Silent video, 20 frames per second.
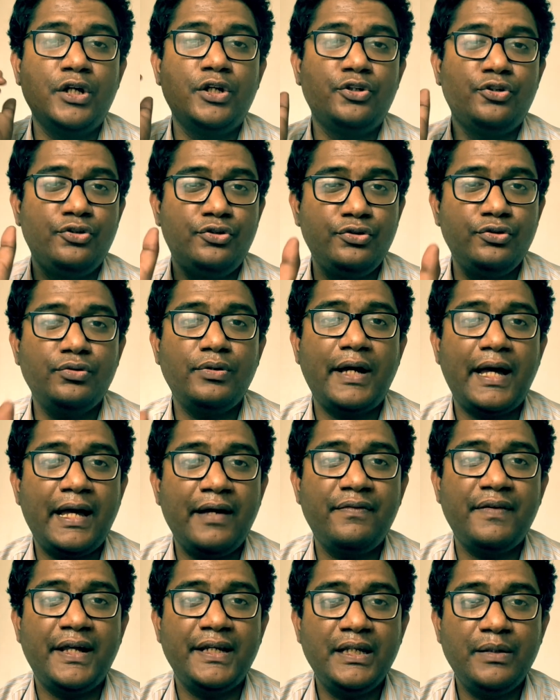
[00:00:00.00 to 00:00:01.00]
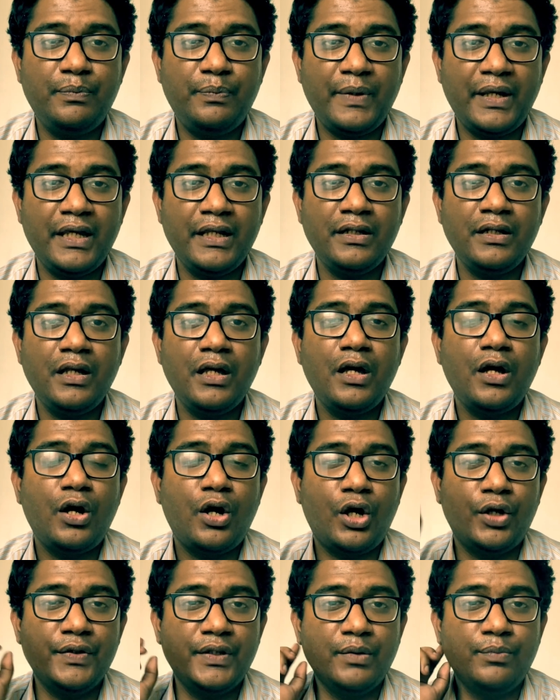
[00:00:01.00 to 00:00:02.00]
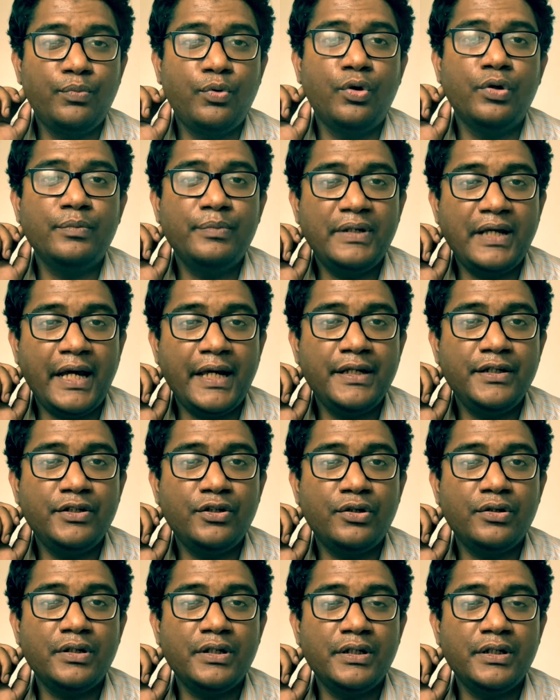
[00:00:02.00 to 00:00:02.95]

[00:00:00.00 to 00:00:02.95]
do you have any pain on the bone behind your